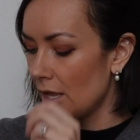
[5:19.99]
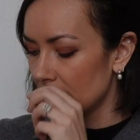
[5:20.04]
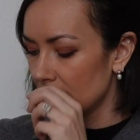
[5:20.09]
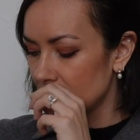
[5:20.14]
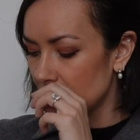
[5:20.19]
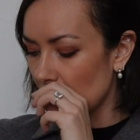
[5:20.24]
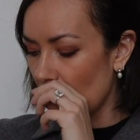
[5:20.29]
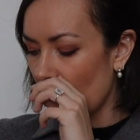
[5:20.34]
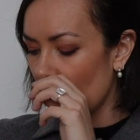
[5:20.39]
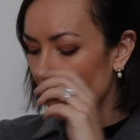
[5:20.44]

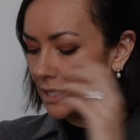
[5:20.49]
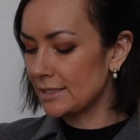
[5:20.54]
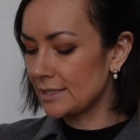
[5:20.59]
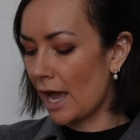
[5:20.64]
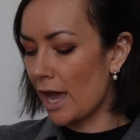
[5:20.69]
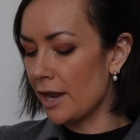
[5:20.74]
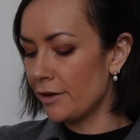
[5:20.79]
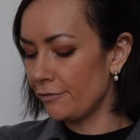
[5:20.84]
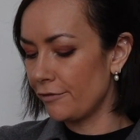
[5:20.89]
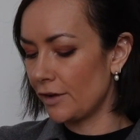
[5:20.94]
So it's
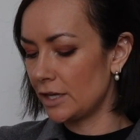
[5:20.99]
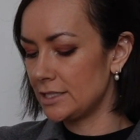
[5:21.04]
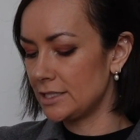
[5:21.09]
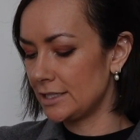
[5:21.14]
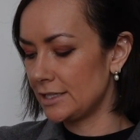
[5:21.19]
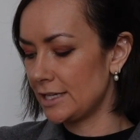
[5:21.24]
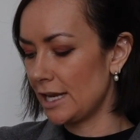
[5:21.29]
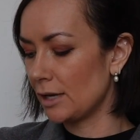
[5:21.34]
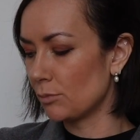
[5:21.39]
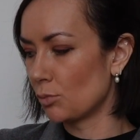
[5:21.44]
kind of fun to
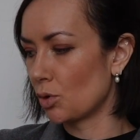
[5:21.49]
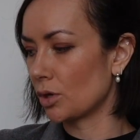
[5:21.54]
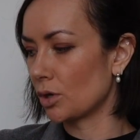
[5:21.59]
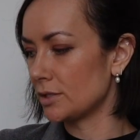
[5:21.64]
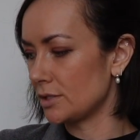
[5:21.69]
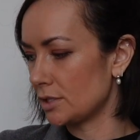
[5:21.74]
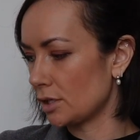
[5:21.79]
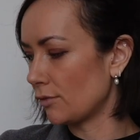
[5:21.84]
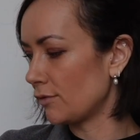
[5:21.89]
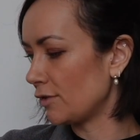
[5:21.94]
take more
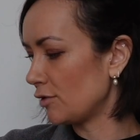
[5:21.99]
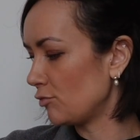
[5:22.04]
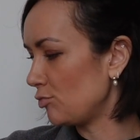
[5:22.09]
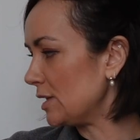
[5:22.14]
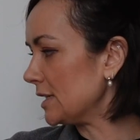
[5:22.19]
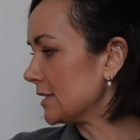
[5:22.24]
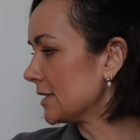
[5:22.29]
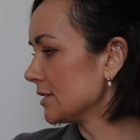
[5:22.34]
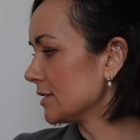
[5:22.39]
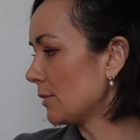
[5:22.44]
conservative
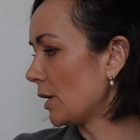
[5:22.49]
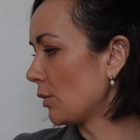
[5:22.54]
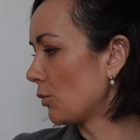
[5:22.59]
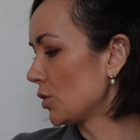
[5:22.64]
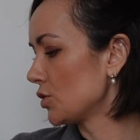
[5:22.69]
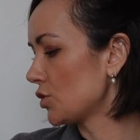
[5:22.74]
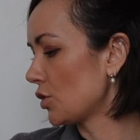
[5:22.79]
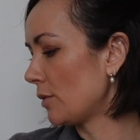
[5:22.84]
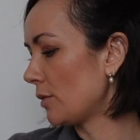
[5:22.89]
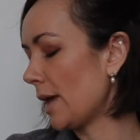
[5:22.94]
pieces in my
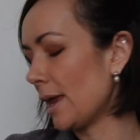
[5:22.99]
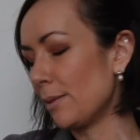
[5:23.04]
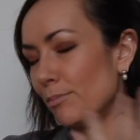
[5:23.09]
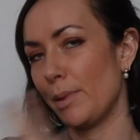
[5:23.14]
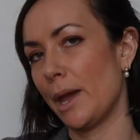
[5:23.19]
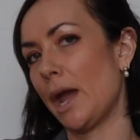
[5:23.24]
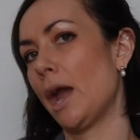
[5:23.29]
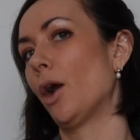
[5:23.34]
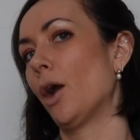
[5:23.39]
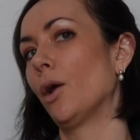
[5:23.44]
wardrobe and
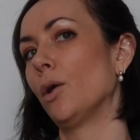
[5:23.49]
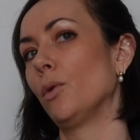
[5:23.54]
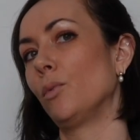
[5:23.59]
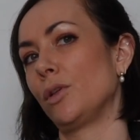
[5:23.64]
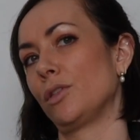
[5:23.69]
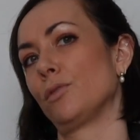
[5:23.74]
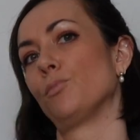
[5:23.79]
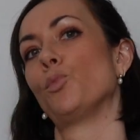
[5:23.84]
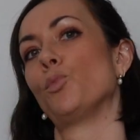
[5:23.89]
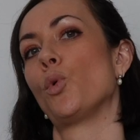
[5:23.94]
pair it
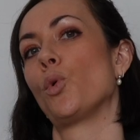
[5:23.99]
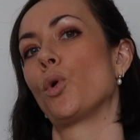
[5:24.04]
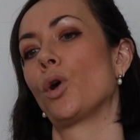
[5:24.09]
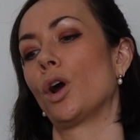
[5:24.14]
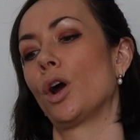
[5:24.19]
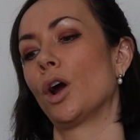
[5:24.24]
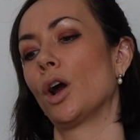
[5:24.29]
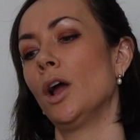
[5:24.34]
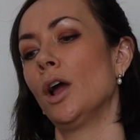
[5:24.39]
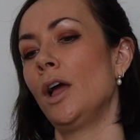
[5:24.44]
with
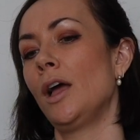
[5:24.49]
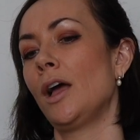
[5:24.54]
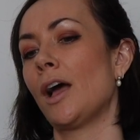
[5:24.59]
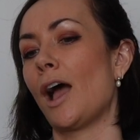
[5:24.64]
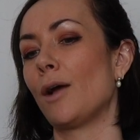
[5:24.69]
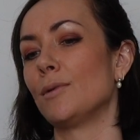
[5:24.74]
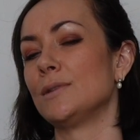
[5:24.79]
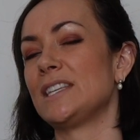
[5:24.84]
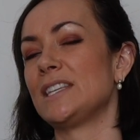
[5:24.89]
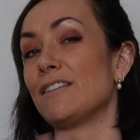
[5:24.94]
more,
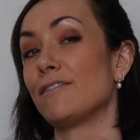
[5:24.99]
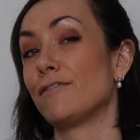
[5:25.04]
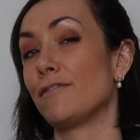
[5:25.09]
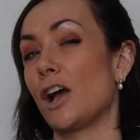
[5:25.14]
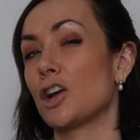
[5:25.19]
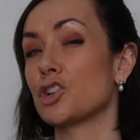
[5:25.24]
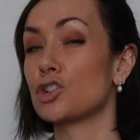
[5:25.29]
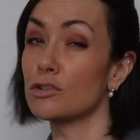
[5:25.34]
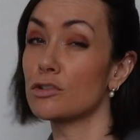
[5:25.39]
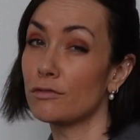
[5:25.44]
I would say,
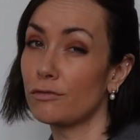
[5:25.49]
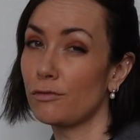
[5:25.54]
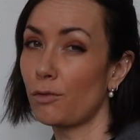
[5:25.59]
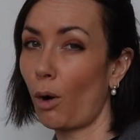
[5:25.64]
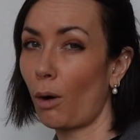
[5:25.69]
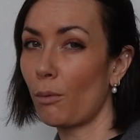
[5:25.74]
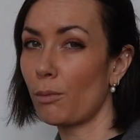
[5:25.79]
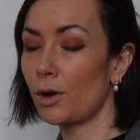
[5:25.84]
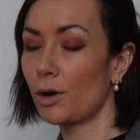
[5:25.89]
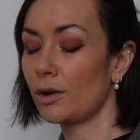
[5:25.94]
fashion
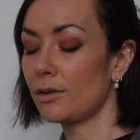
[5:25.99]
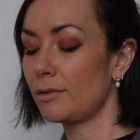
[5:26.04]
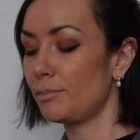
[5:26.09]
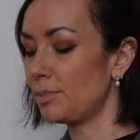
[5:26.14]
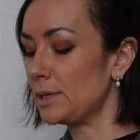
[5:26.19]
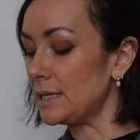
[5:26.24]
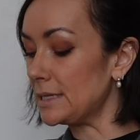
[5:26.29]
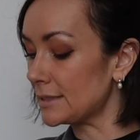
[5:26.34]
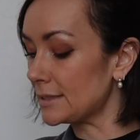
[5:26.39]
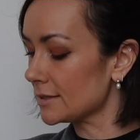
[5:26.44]
forward
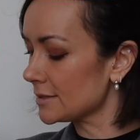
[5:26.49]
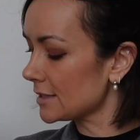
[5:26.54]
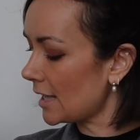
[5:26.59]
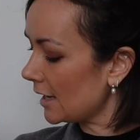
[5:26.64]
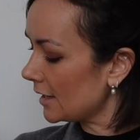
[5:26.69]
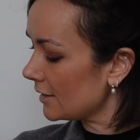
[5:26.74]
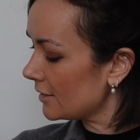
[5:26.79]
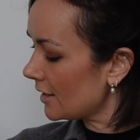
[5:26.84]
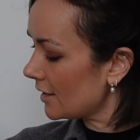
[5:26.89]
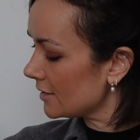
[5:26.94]
pieces
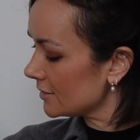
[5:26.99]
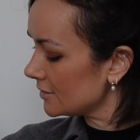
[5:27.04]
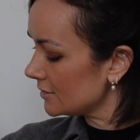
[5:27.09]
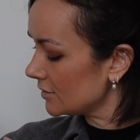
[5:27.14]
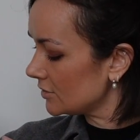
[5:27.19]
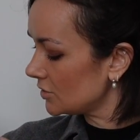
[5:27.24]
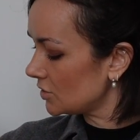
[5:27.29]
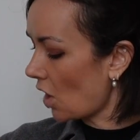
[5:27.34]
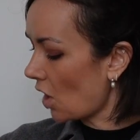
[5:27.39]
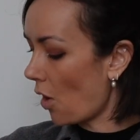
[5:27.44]
like this.
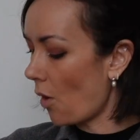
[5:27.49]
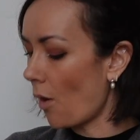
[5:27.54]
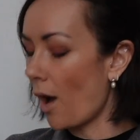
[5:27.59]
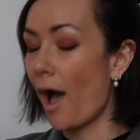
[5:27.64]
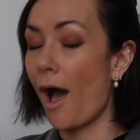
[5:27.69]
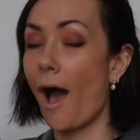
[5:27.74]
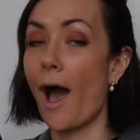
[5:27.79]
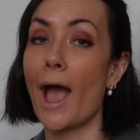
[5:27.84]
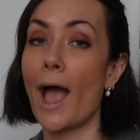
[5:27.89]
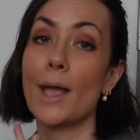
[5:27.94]
So
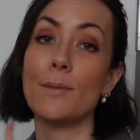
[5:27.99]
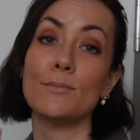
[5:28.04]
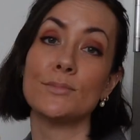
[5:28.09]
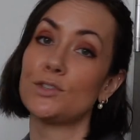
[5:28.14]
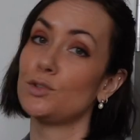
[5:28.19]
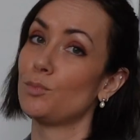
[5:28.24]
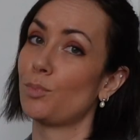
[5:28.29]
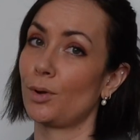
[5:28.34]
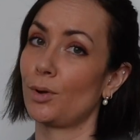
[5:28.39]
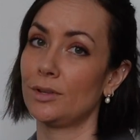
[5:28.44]
I'm
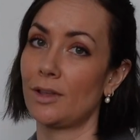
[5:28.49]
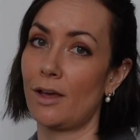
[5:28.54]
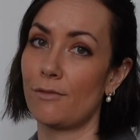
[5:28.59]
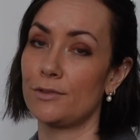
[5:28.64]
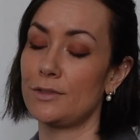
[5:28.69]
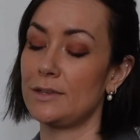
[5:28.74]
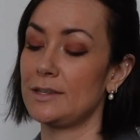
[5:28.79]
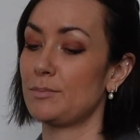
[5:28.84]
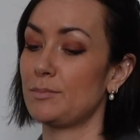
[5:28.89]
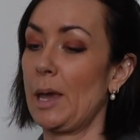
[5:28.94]
super in love
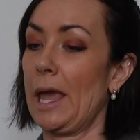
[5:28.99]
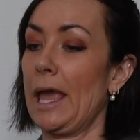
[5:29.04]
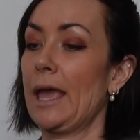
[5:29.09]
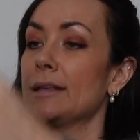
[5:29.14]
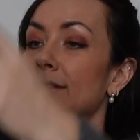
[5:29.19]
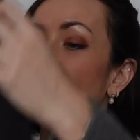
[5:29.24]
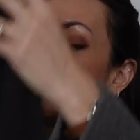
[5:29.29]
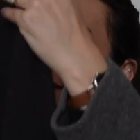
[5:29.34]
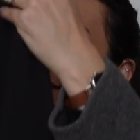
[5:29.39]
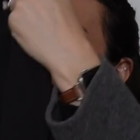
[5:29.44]
with these
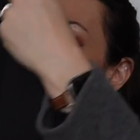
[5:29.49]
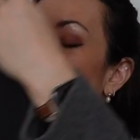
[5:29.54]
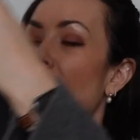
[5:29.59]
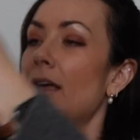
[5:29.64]
pants.